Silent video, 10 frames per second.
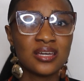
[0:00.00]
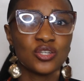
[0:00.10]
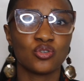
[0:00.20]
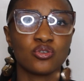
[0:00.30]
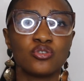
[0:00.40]

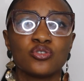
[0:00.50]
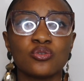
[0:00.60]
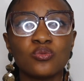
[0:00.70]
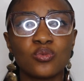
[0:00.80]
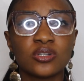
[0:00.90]
So you
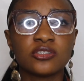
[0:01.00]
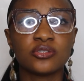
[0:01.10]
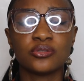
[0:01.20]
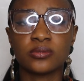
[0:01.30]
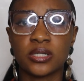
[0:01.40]
don't want
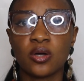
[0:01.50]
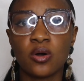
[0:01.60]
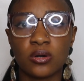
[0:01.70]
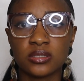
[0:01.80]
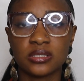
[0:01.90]
to do a
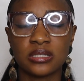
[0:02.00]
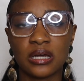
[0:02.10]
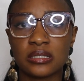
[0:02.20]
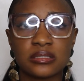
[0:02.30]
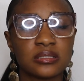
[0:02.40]
course
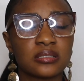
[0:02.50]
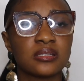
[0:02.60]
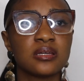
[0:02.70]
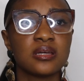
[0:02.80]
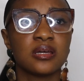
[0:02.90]
that
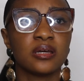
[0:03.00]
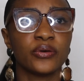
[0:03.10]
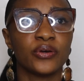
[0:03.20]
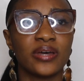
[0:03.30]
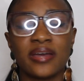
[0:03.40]

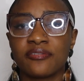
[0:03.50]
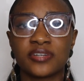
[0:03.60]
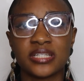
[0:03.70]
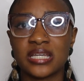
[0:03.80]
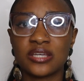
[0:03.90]

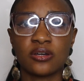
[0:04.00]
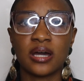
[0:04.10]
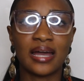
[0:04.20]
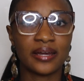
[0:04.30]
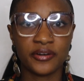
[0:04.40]
every day
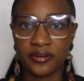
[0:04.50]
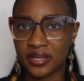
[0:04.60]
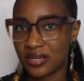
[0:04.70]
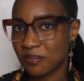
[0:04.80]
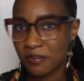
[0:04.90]
you're
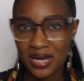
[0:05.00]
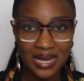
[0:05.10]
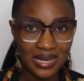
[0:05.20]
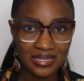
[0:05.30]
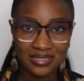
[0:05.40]
angry, you're
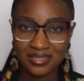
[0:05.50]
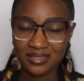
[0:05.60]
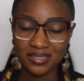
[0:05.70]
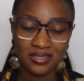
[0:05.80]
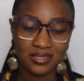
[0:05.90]
mad,
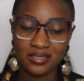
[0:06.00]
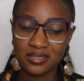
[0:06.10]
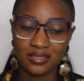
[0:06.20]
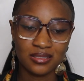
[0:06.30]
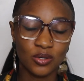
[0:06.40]
you're
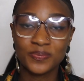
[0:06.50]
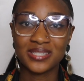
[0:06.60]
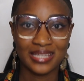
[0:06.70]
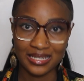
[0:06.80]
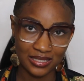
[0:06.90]
just
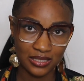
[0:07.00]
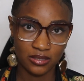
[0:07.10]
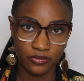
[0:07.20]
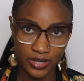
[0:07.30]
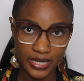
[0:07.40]

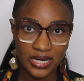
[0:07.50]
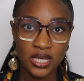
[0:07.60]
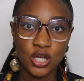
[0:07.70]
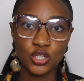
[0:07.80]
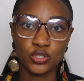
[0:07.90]
upset, right?
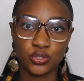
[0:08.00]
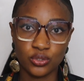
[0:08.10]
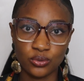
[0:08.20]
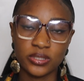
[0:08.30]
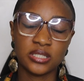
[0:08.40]

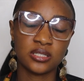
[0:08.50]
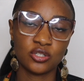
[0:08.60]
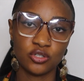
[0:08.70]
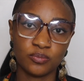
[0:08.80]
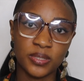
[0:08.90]
So it
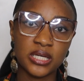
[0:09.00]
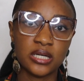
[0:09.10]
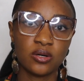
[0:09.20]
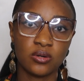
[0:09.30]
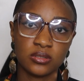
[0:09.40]
should be a
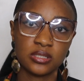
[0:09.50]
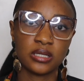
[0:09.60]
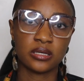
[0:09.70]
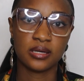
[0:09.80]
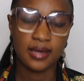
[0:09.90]
course
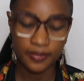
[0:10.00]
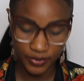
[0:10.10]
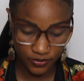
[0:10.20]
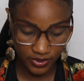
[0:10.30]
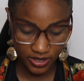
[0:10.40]
that you're
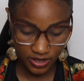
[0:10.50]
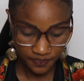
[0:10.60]
happy with.